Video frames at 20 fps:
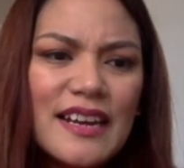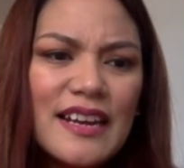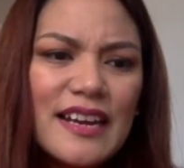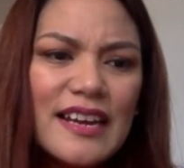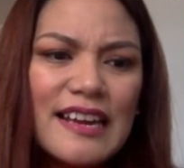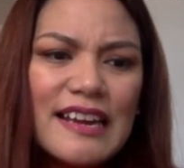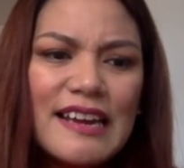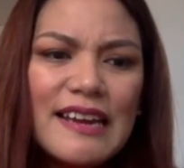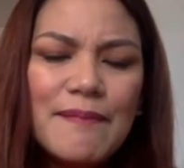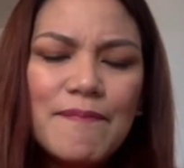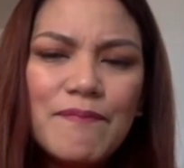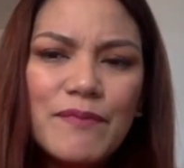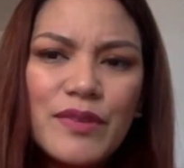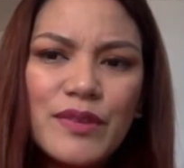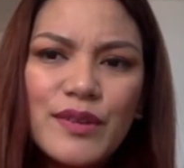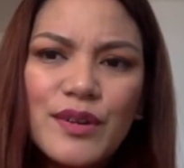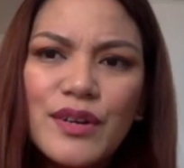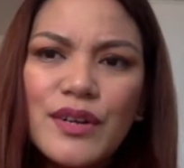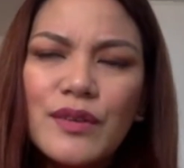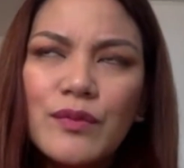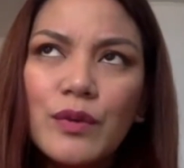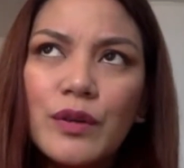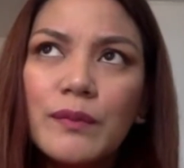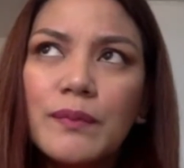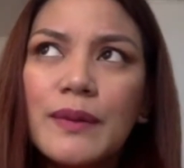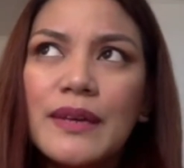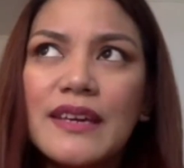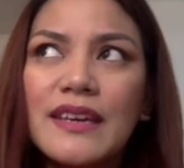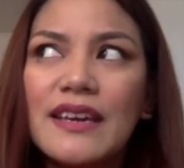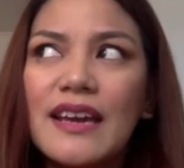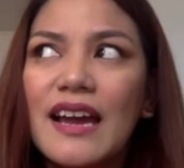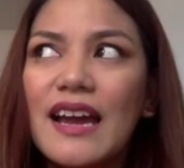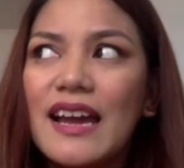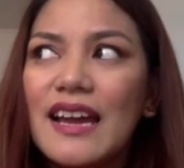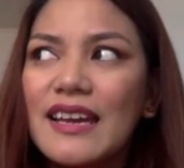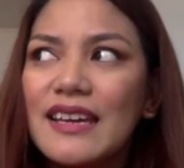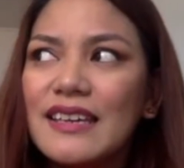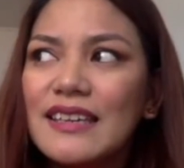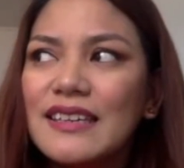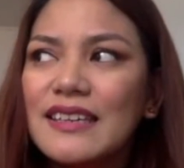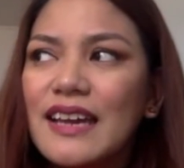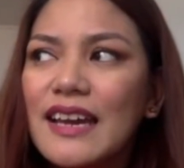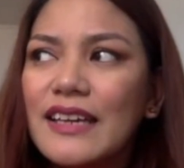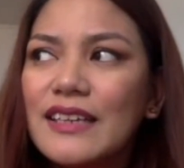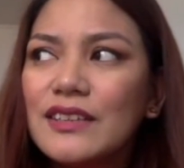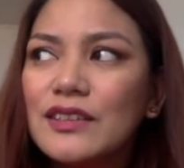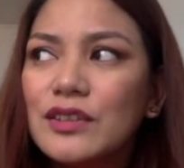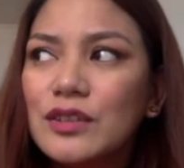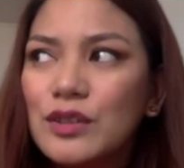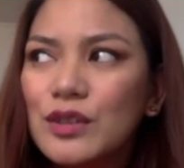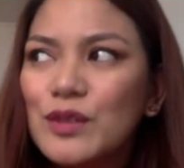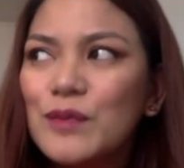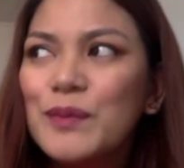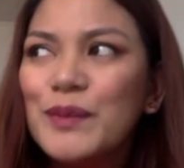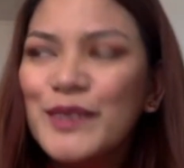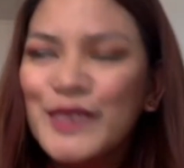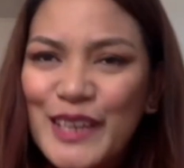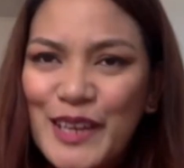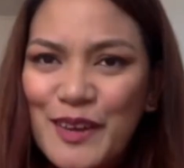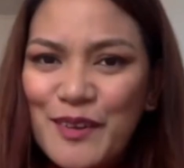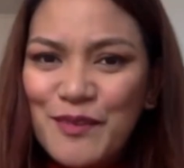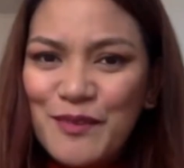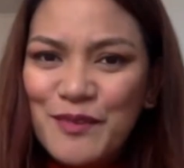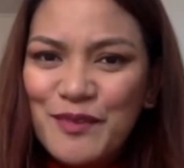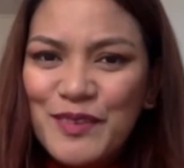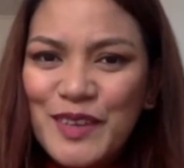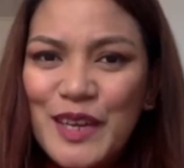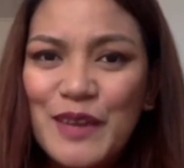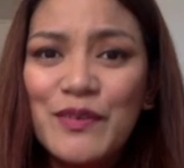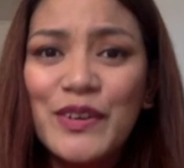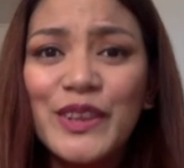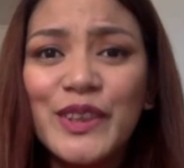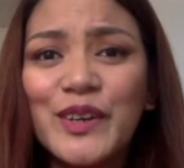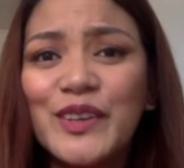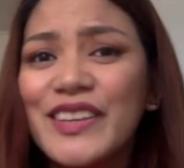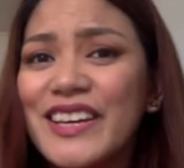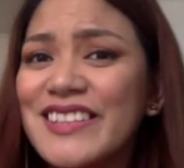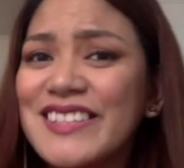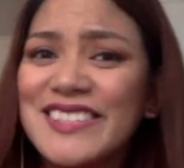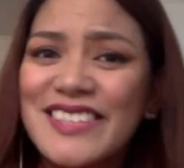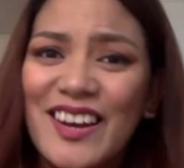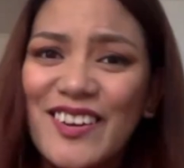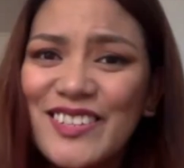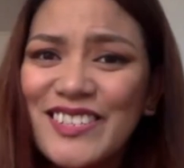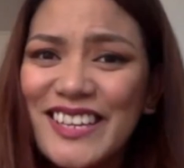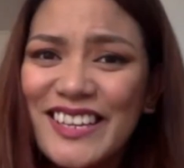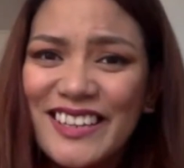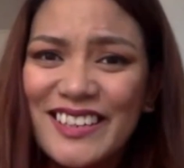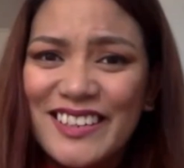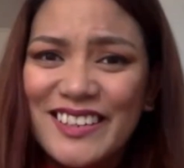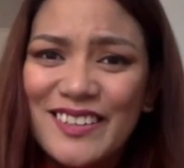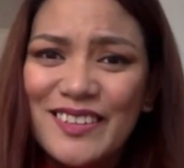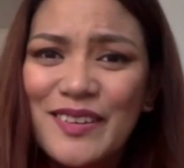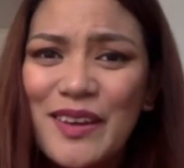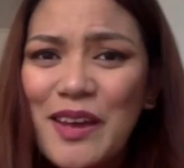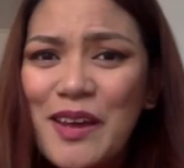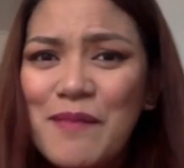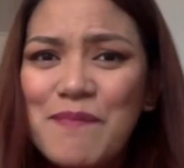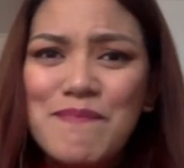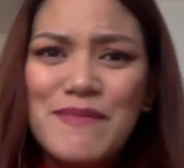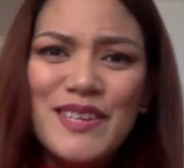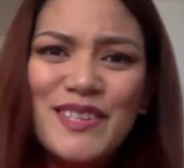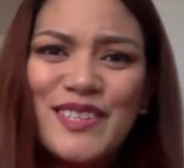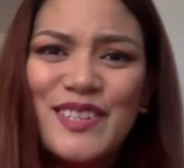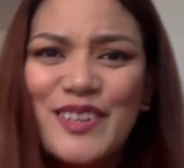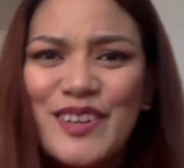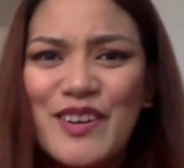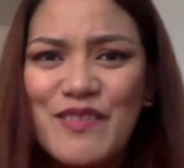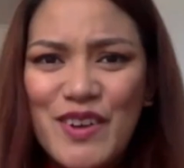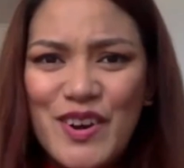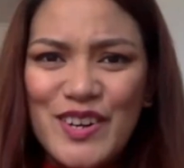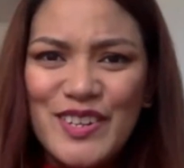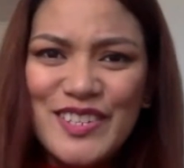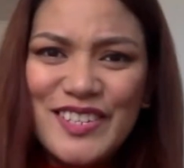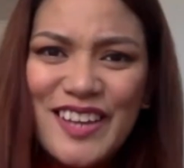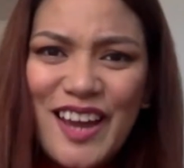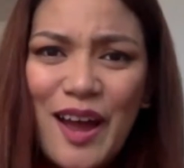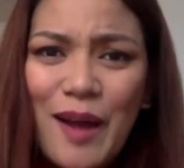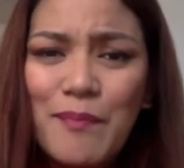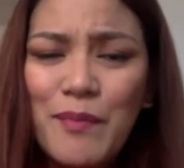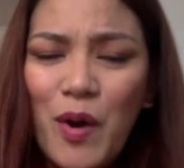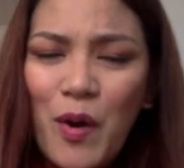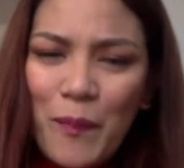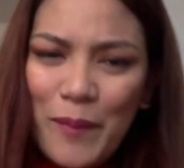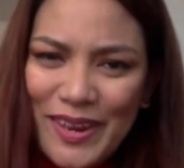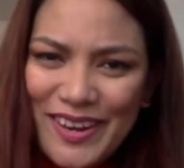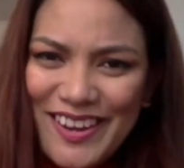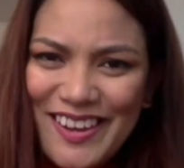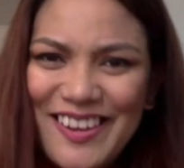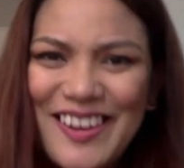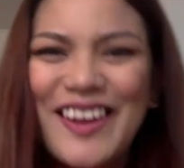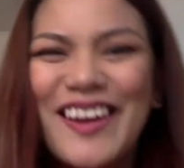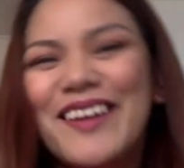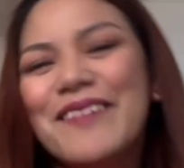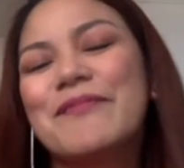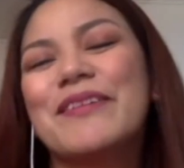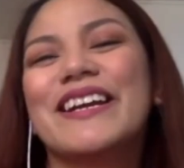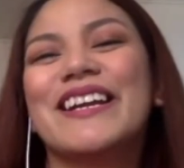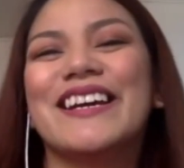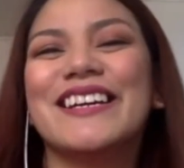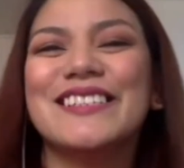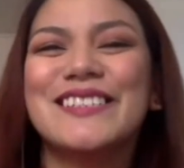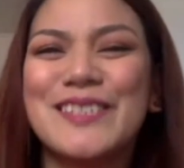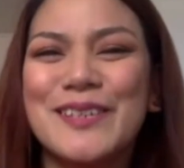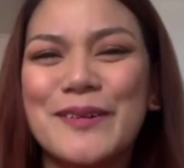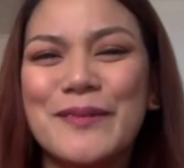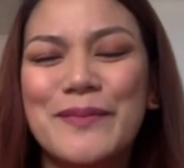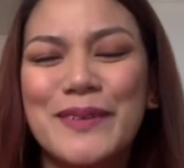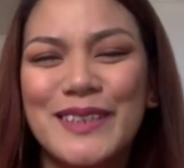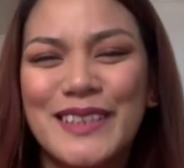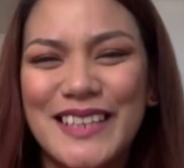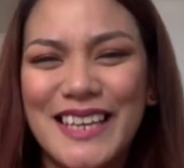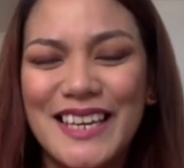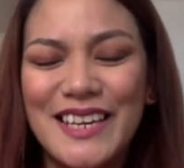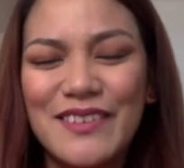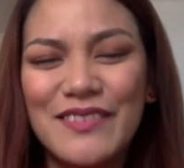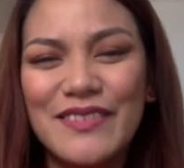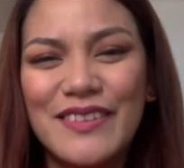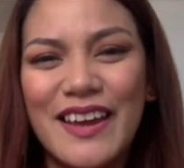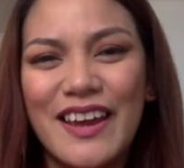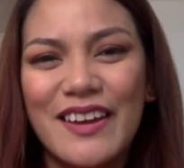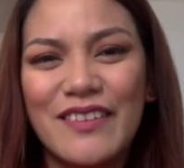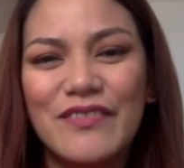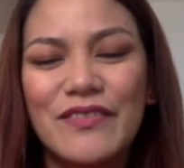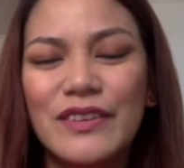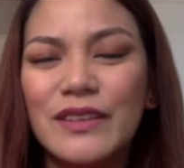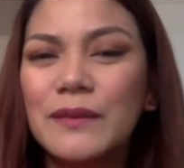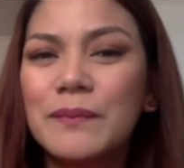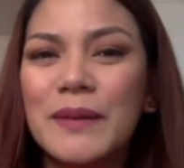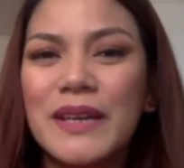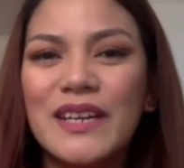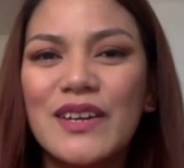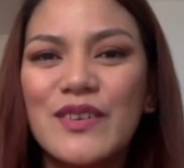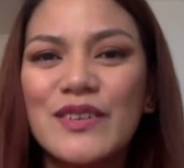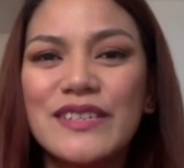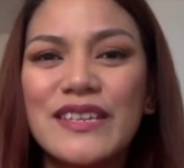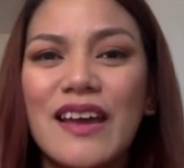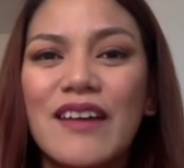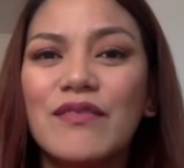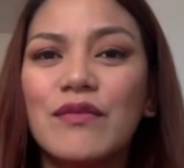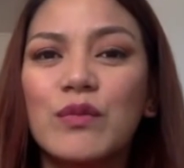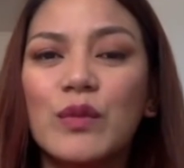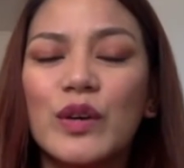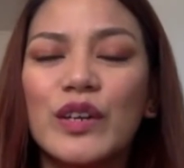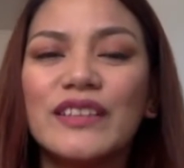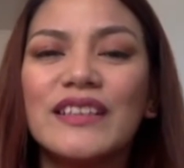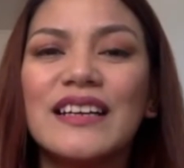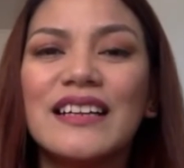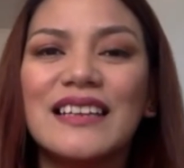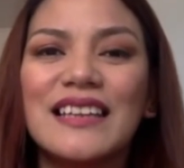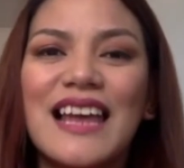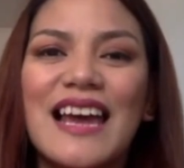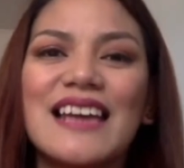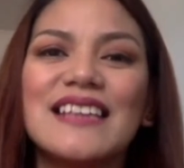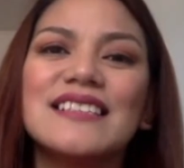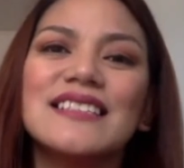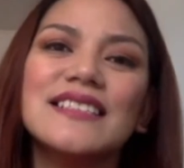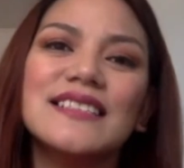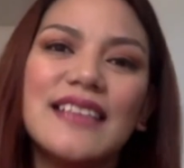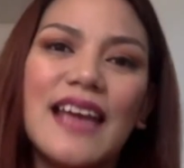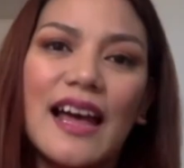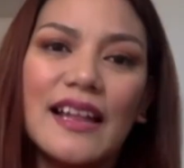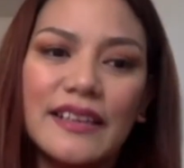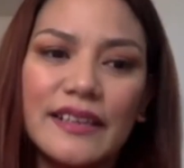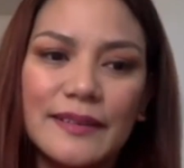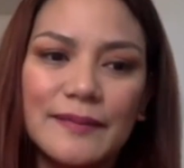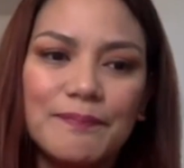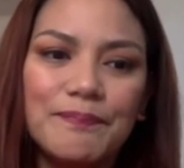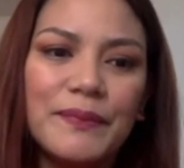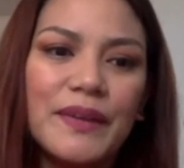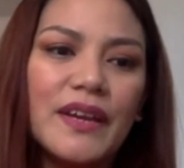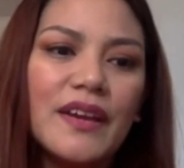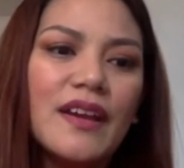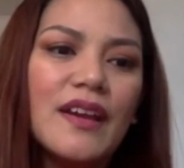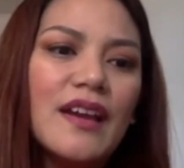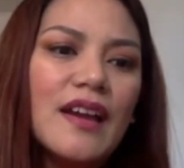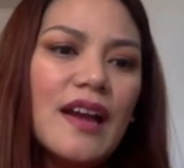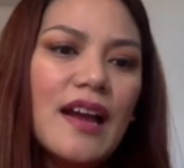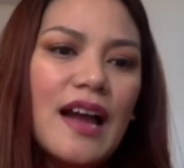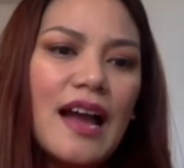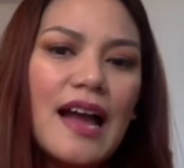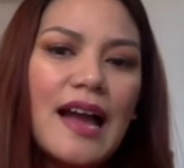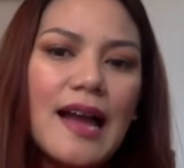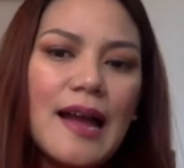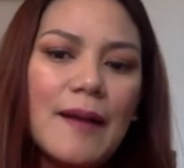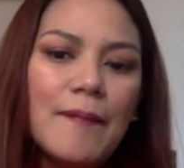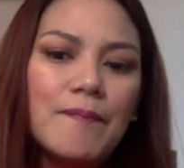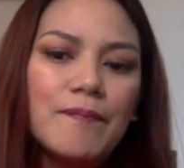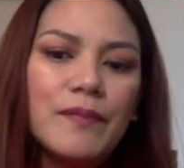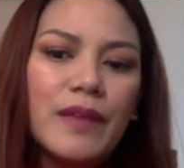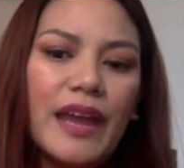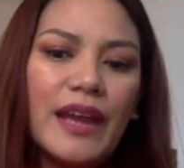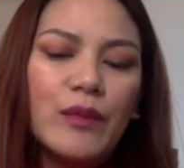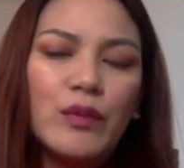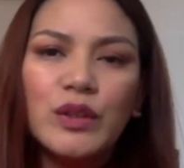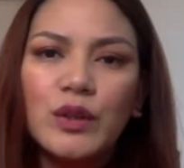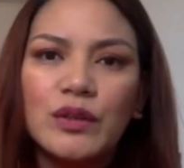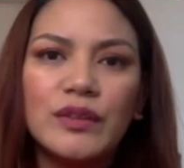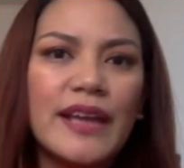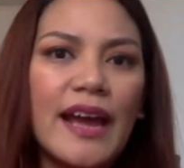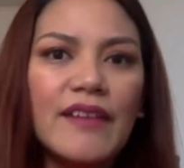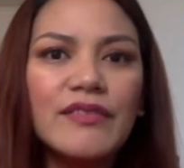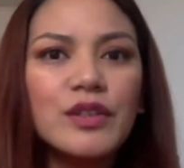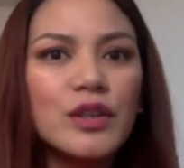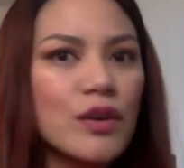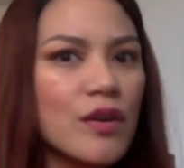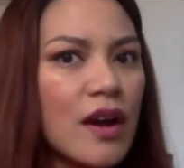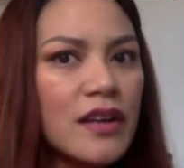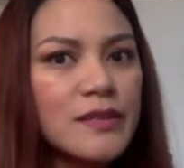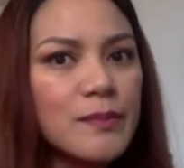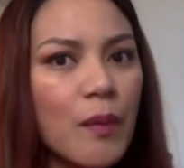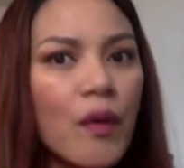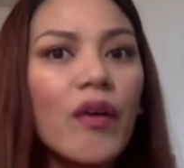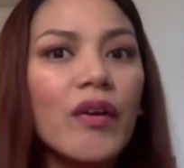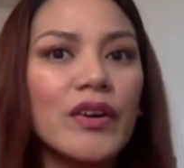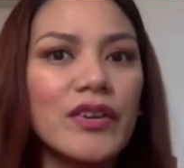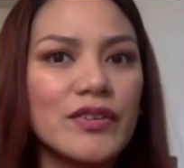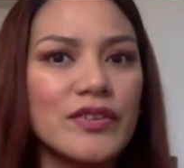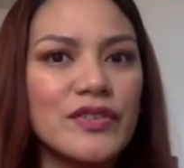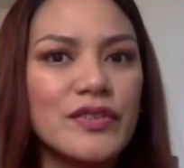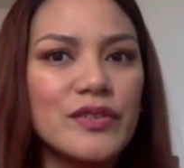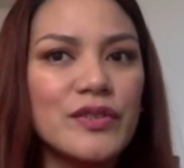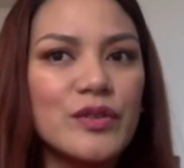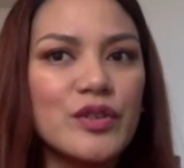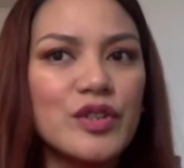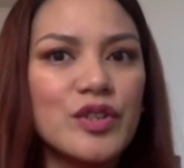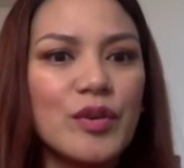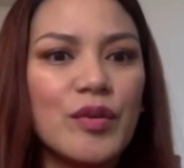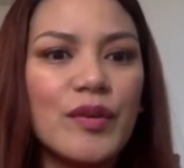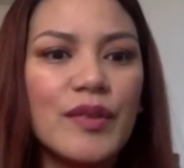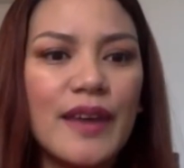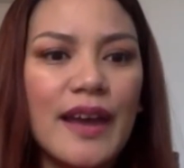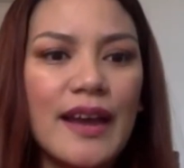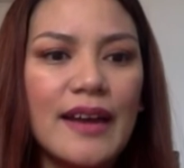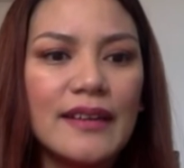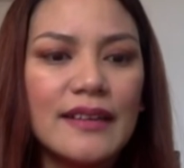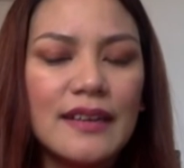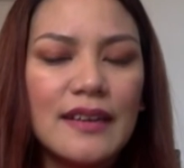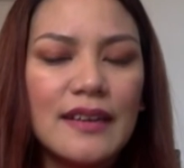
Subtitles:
Third would be I do believe, even though that sounds like a Miss Universe opening, but I do believe that Filipinos have world class talent, and we don't have to cross borders to show that.